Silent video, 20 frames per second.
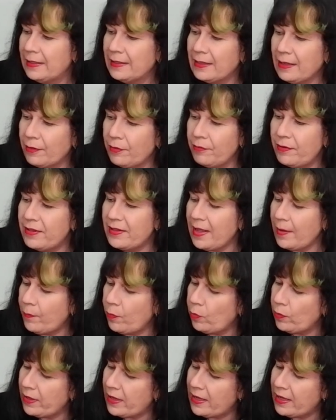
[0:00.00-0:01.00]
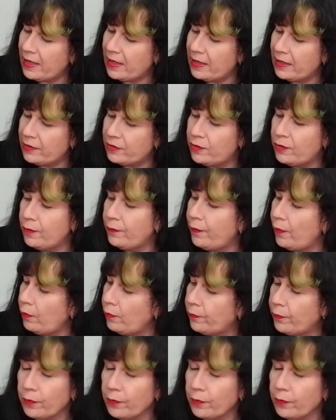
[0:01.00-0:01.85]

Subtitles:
Now, the reason I bought it is twofold.